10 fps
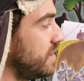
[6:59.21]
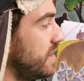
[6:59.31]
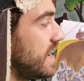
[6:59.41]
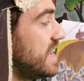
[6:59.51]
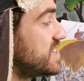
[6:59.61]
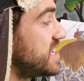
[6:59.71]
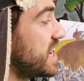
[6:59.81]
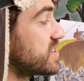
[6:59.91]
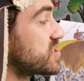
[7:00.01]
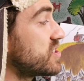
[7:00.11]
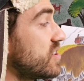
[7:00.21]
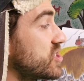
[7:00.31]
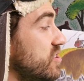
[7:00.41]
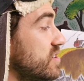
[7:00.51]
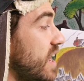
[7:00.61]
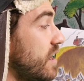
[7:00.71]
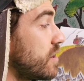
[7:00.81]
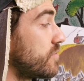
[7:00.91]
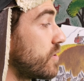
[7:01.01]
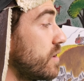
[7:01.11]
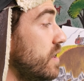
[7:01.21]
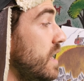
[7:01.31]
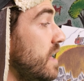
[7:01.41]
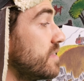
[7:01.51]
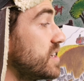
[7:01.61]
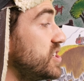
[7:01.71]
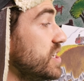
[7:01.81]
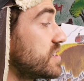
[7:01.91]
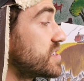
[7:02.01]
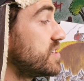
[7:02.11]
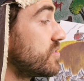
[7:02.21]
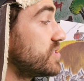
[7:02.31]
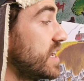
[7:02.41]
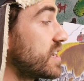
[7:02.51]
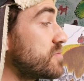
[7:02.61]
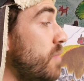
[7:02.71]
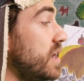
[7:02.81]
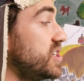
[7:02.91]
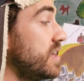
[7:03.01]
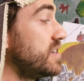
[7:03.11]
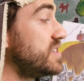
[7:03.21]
He had taken such good care of her that she could still dig as much in a